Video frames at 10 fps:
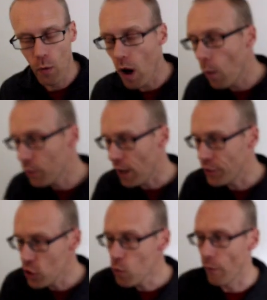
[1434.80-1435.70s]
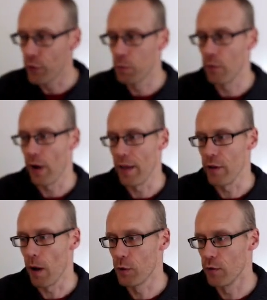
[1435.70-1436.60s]
what I do want to provide
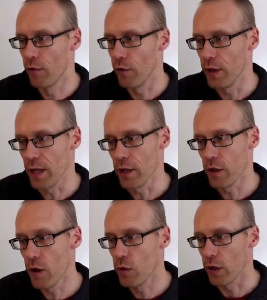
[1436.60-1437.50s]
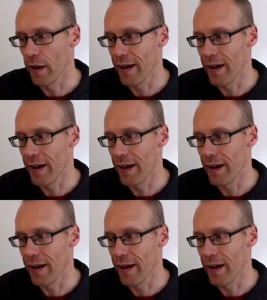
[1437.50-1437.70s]
the option for the user